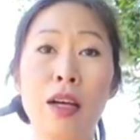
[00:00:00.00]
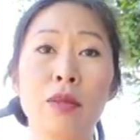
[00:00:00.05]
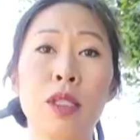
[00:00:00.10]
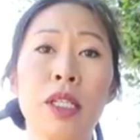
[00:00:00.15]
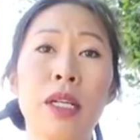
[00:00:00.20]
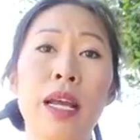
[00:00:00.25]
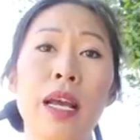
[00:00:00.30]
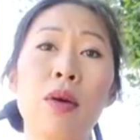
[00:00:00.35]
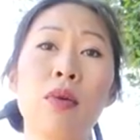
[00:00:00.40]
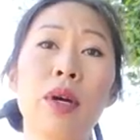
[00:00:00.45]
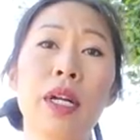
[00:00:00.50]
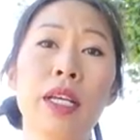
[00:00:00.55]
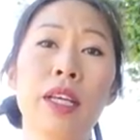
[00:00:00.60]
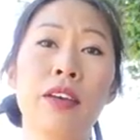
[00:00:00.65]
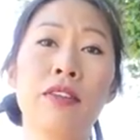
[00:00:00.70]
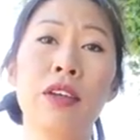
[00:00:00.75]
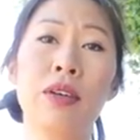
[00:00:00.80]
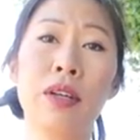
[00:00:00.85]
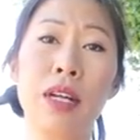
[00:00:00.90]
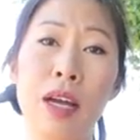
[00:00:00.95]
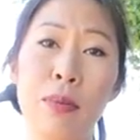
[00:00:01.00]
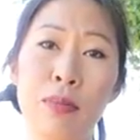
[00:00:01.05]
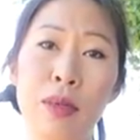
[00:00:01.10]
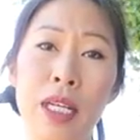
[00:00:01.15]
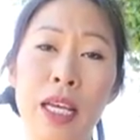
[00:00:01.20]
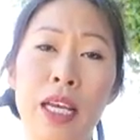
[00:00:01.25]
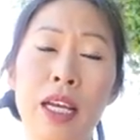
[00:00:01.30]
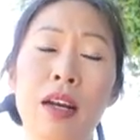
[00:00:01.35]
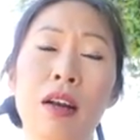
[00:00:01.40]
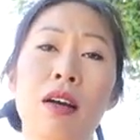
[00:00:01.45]
Today I want to give you an
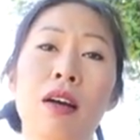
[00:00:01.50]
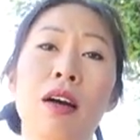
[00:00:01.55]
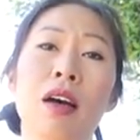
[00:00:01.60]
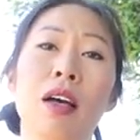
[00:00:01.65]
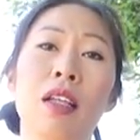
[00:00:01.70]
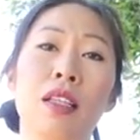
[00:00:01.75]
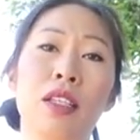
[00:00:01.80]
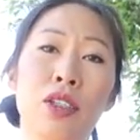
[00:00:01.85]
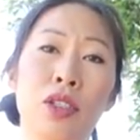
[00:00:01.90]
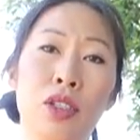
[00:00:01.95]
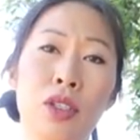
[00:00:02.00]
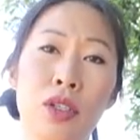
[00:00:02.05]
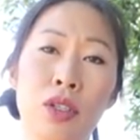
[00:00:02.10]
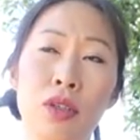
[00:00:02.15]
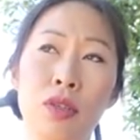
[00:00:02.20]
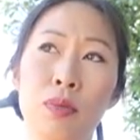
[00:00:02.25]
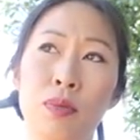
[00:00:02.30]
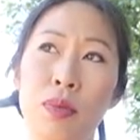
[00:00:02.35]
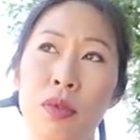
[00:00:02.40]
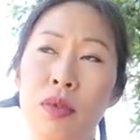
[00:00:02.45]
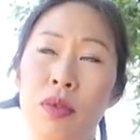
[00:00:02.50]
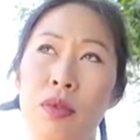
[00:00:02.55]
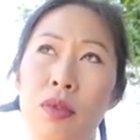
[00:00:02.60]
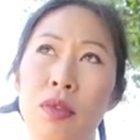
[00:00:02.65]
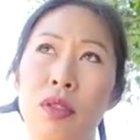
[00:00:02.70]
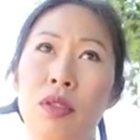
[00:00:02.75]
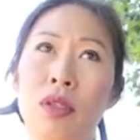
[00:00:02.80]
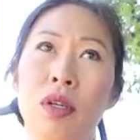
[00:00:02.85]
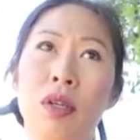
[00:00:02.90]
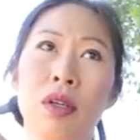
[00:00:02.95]
update on the scoot
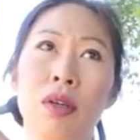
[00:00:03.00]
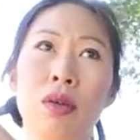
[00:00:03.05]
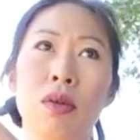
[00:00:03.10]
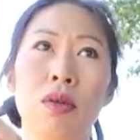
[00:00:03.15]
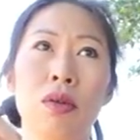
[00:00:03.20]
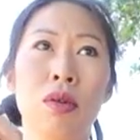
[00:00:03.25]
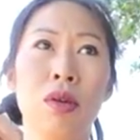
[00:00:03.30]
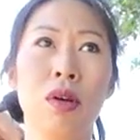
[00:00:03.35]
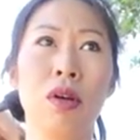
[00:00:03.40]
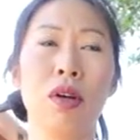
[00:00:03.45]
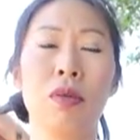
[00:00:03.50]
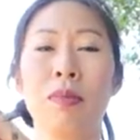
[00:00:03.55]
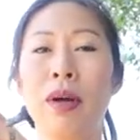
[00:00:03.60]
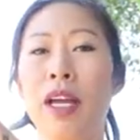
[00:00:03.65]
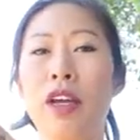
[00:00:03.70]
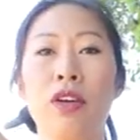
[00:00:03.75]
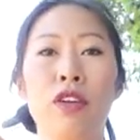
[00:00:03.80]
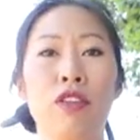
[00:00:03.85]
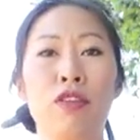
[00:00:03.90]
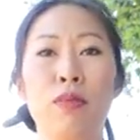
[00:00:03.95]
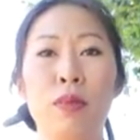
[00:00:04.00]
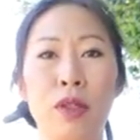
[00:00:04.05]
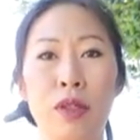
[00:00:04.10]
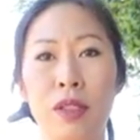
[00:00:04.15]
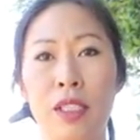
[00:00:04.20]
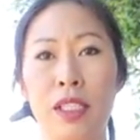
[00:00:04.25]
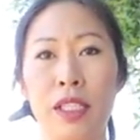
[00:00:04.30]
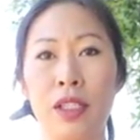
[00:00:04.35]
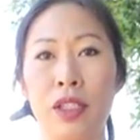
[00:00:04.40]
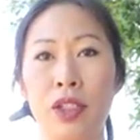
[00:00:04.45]
boots or my hoof
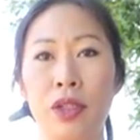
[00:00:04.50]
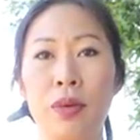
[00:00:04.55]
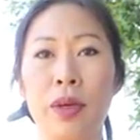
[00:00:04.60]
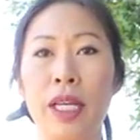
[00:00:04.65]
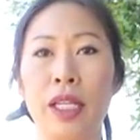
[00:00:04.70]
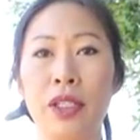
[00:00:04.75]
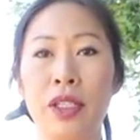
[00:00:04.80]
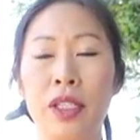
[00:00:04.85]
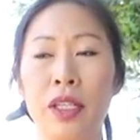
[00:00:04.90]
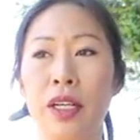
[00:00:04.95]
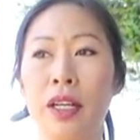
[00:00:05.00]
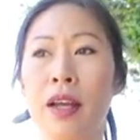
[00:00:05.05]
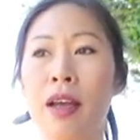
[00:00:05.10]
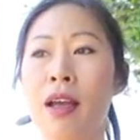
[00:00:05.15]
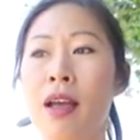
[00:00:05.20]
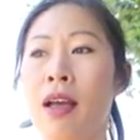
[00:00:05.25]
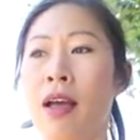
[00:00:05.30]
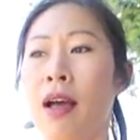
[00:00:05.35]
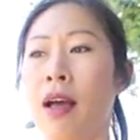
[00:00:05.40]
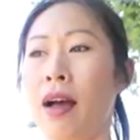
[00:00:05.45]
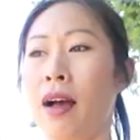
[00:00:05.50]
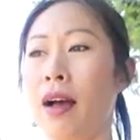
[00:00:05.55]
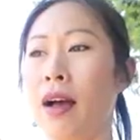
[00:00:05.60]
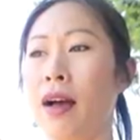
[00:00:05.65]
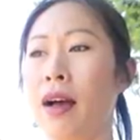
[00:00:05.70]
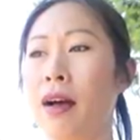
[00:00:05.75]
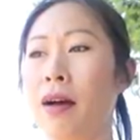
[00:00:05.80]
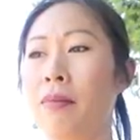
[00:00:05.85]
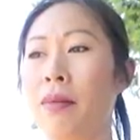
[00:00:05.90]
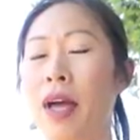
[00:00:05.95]
boots situation.
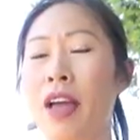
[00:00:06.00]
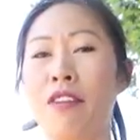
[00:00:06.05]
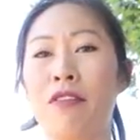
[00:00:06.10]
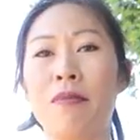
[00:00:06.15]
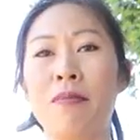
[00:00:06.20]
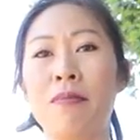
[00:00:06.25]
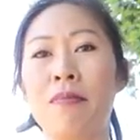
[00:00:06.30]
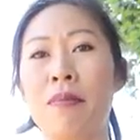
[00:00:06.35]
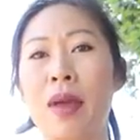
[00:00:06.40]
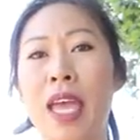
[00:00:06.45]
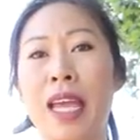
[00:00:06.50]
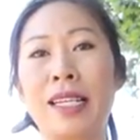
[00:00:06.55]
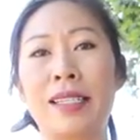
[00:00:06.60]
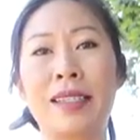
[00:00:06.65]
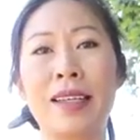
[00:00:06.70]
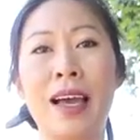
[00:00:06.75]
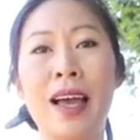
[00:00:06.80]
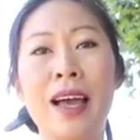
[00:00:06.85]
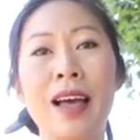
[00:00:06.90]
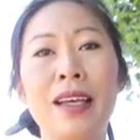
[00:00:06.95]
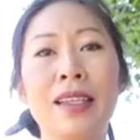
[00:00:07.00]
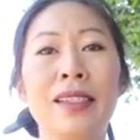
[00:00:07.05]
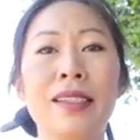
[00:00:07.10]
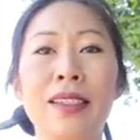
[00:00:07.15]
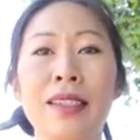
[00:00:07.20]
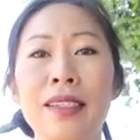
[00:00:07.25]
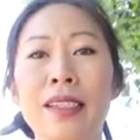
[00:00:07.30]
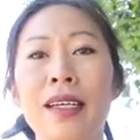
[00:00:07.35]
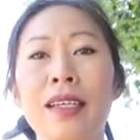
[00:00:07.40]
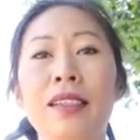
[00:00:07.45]
I've made
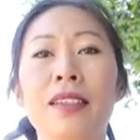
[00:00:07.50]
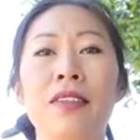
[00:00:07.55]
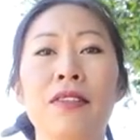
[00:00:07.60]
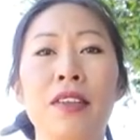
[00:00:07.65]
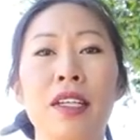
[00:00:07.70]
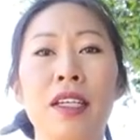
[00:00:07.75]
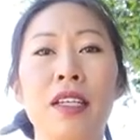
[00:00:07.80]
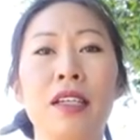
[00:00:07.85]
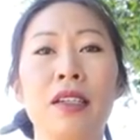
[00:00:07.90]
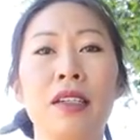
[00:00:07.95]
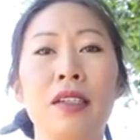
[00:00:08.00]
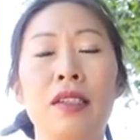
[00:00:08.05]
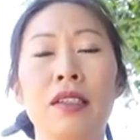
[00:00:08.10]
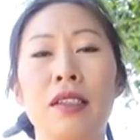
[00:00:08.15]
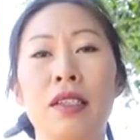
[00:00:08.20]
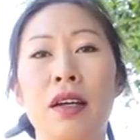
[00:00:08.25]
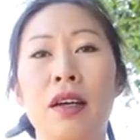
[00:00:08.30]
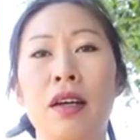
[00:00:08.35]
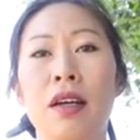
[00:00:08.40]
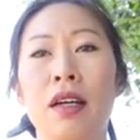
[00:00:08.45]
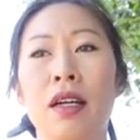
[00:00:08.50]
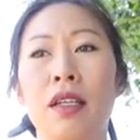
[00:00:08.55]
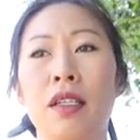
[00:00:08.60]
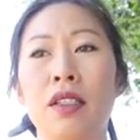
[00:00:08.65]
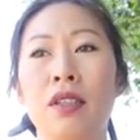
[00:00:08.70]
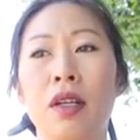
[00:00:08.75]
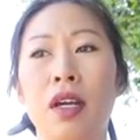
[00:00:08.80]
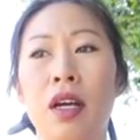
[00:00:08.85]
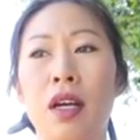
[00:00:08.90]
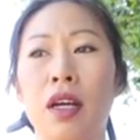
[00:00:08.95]
tons and tons of videos
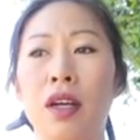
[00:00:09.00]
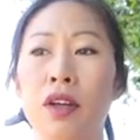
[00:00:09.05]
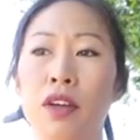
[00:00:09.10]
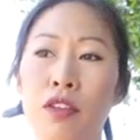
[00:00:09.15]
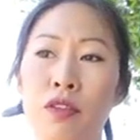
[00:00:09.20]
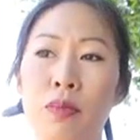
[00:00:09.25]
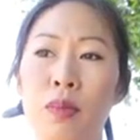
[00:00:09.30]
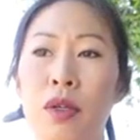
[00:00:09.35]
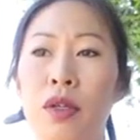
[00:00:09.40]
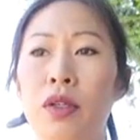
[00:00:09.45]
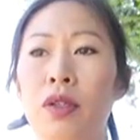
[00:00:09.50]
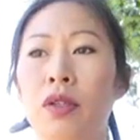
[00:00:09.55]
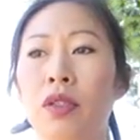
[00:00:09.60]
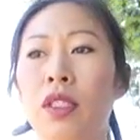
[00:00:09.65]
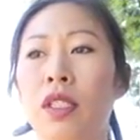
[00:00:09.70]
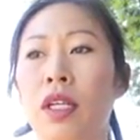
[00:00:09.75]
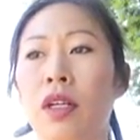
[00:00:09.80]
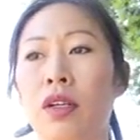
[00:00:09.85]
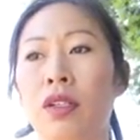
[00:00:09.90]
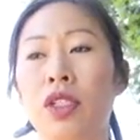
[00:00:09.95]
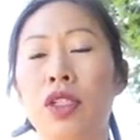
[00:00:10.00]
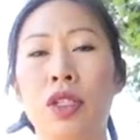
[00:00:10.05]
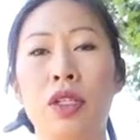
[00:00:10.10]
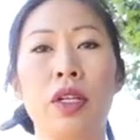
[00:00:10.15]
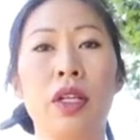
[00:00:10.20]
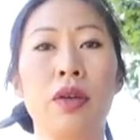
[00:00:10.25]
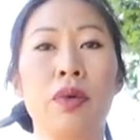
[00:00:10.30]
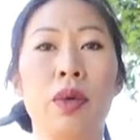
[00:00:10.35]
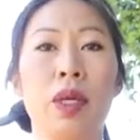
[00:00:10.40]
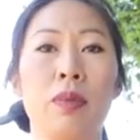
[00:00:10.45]
on hoof boots and our
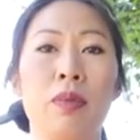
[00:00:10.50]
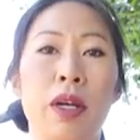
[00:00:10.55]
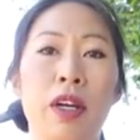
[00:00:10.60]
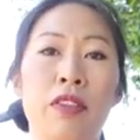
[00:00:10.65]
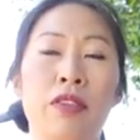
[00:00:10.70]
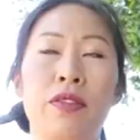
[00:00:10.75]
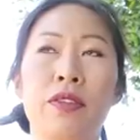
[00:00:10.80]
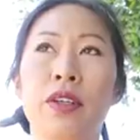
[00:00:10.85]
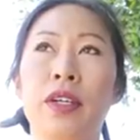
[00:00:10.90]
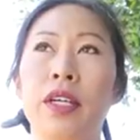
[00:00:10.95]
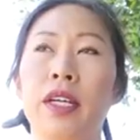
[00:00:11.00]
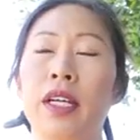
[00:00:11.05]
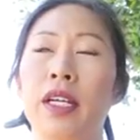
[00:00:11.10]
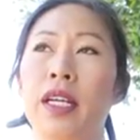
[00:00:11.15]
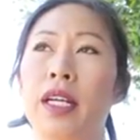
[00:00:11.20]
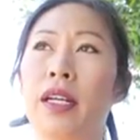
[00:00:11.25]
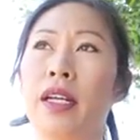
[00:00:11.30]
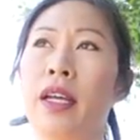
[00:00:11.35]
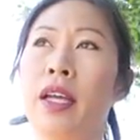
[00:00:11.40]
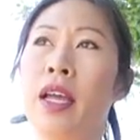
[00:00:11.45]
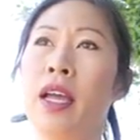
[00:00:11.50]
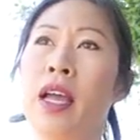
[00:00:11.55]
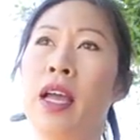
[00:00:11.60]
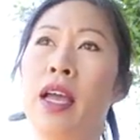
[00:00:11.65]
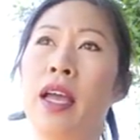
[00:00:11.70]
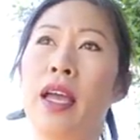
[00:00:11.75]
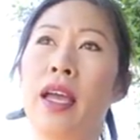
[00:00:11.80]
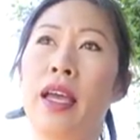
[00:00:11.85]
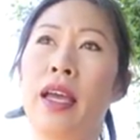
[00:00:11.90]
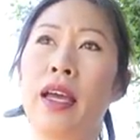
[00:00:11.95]
journey with barefoot
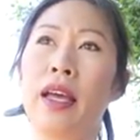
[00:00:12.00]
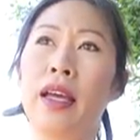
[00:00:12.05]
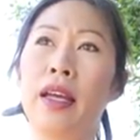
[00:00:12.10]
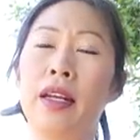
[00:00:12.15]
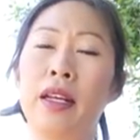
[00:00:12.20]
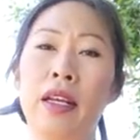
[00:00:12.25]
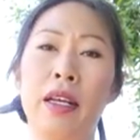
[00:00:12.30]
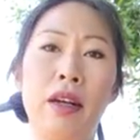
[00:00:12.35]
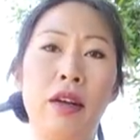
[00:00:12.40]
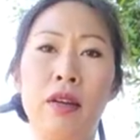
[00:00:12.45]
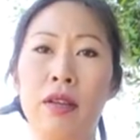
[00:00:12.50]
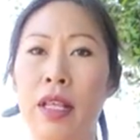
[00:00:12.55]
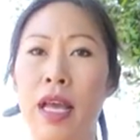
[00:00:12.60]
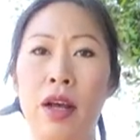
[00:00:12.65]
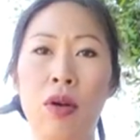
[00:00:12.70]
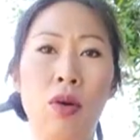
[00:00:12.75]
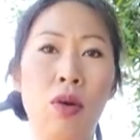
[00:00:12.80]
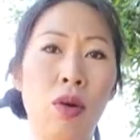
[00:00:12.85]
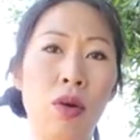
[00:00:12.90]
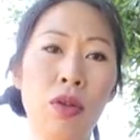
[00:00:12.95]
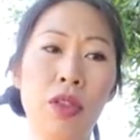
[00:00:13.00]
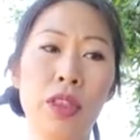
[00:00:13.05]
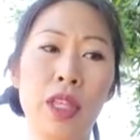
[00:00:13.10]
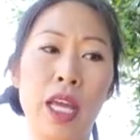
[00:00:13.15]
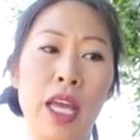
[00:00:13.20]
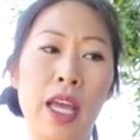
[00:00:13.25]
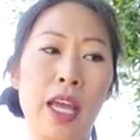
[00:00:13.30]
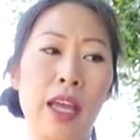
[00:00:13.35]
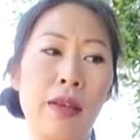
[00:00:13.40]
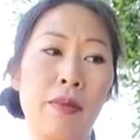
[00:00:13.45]
and that whole
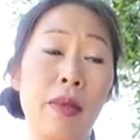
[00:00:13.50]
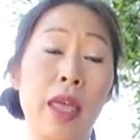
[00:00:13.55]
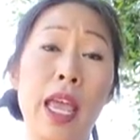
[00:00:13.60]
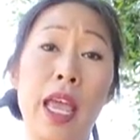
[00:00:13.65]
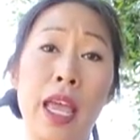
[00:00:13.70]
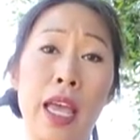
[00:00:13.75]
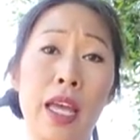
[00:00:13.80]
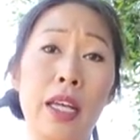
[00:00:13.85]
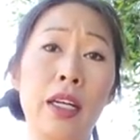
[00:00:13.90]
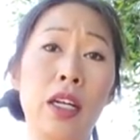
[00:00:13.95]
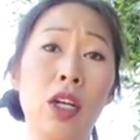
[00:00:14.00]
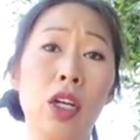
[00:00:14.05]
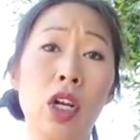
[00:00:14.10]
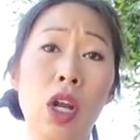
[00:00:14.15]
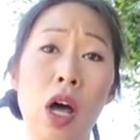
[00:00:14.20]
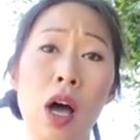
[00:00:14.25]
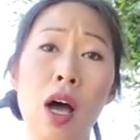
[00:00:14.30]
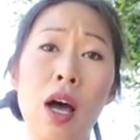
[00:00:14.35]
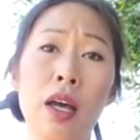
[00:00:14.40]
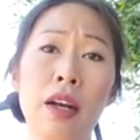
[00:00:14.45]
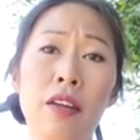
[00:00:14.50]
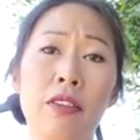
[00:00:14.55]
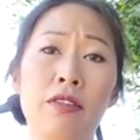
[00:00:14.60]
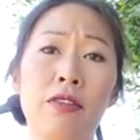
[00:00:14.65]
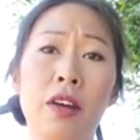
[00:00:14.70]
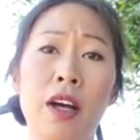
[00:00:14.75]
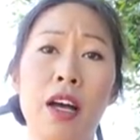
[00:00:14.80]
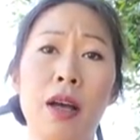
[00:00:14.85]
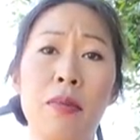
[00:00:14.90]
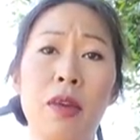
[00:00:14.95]
thing, and a lot
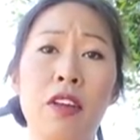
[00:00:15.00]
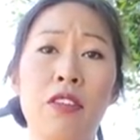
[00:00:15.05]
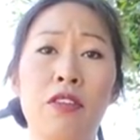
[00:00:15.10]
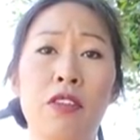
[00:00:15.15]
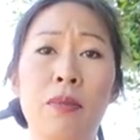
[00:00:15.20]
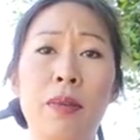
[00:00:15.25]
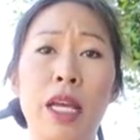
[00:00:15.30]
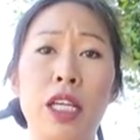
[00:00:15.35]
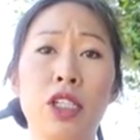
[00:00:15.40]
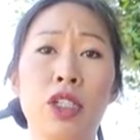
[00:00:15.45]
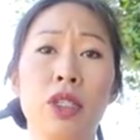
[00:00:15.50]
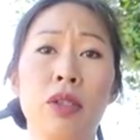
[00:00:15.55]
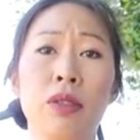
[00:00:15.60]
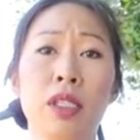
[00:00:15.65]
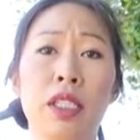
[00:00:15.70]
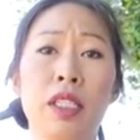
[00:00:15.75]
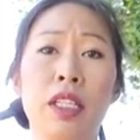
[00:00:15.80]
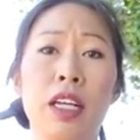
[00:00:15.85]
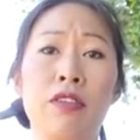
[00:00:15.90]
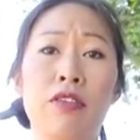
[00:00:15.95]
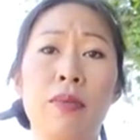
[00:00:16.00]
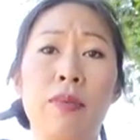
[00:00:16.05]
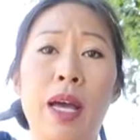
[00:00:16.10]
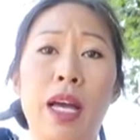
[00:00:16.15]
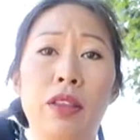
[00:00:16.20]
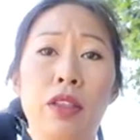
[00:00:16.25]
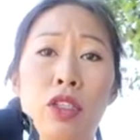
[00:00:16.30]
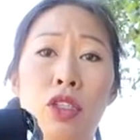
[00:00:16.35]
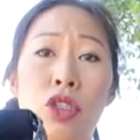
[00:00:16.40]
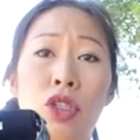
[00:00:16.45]
of informational stuff
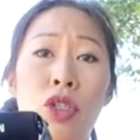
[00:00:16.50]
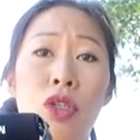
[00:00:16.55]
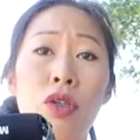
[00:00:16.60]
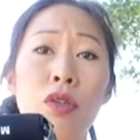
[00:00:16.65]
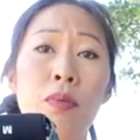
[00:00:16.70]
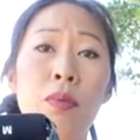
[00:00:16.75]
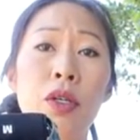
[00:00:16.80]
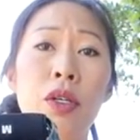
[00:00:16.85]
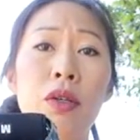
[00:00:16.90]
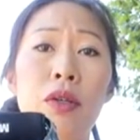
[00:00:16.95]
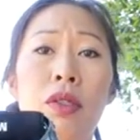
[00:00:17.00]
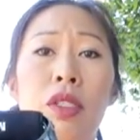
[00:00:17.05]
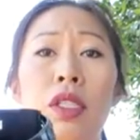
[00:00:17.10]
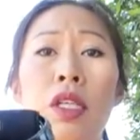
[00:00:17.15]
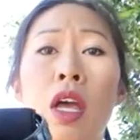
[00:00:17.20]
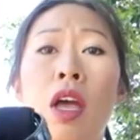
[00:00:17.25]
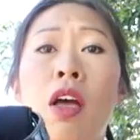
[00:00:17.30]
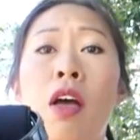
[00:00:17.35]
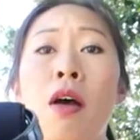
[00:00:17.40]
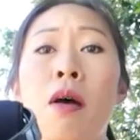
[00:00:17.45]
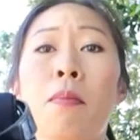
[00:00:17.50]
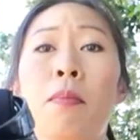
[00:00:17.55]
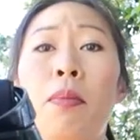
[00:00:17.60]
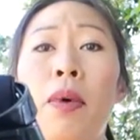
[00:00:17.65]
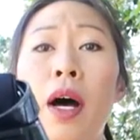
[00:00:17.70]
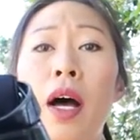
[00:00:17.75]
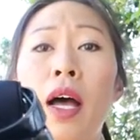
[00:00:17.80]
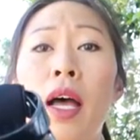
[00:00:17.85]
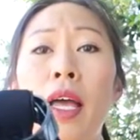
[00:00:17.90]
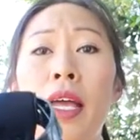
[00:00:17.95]
about the scoot boots,
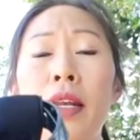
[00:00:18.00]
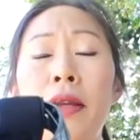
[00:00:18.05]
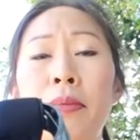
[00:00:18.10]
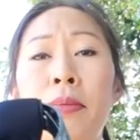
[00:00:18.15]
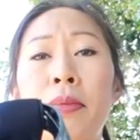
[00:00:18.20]
but